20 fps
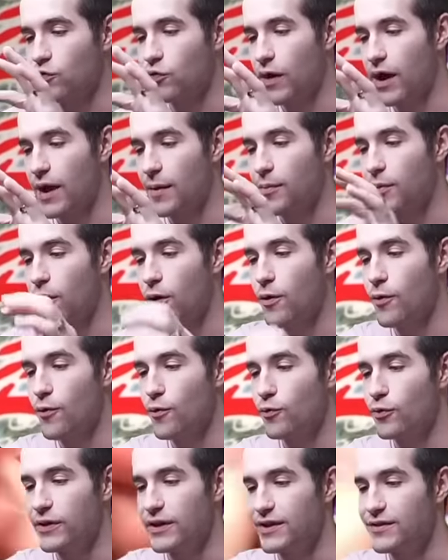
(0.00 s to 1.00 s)
crap.
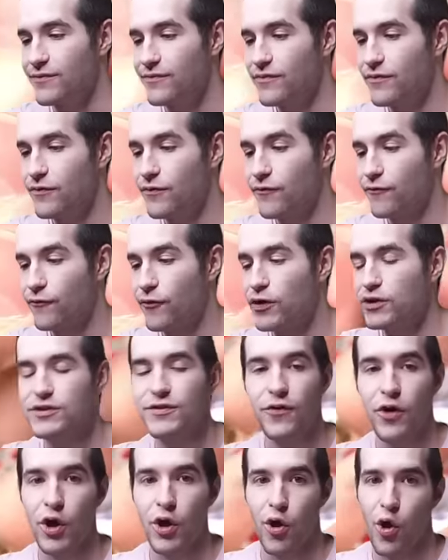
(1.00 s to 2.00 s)
Holy.
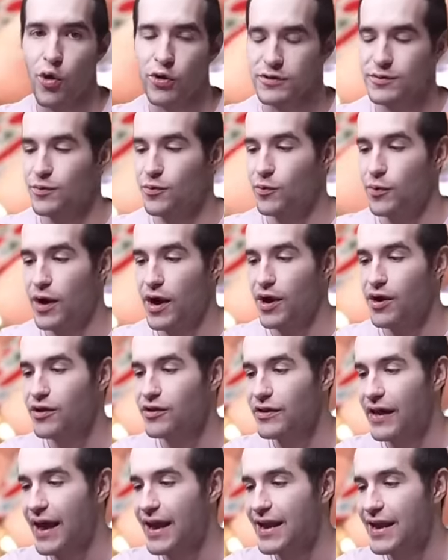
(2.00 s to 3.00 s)
First of all, ultimate rare.
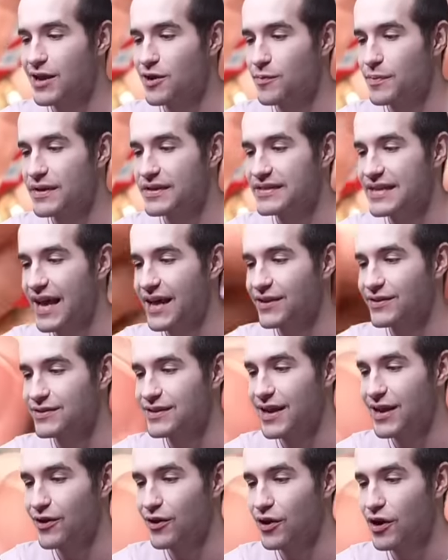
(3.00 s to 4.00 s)
Gladiator Beast
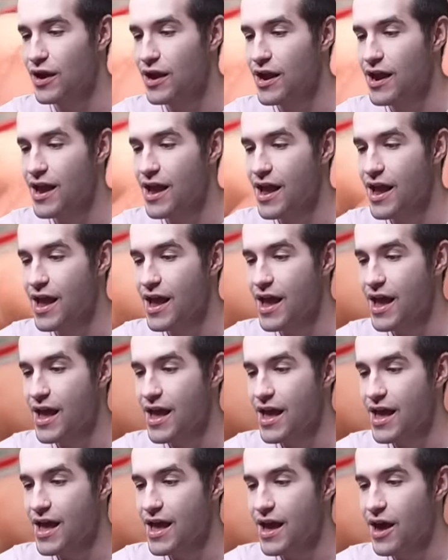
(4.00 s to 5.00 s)
Alexander.
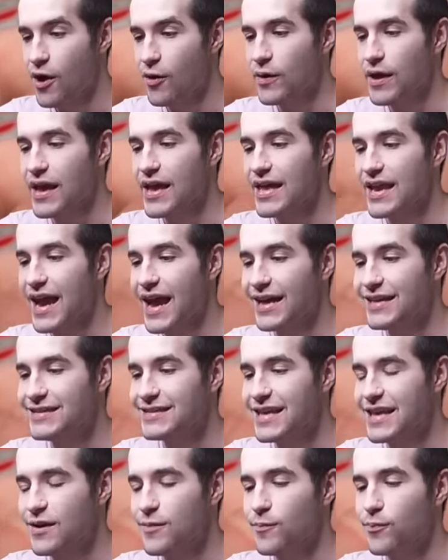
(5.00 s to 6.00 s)
Okay, it
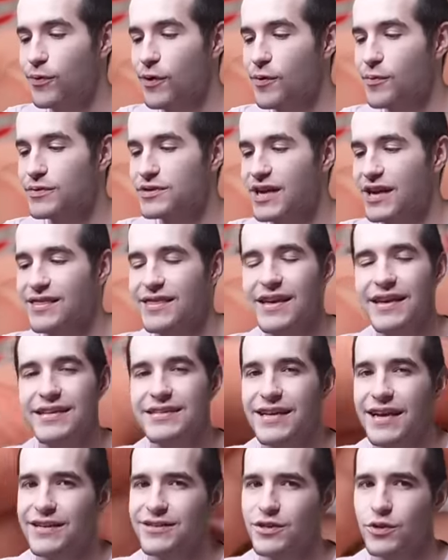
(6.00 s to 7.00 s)
has the imprint, which I think
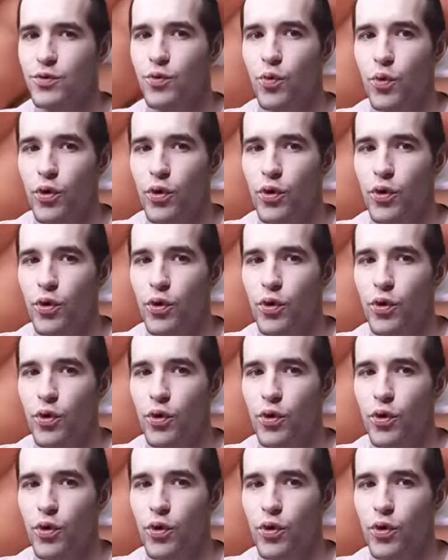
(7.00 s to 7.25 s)
is actually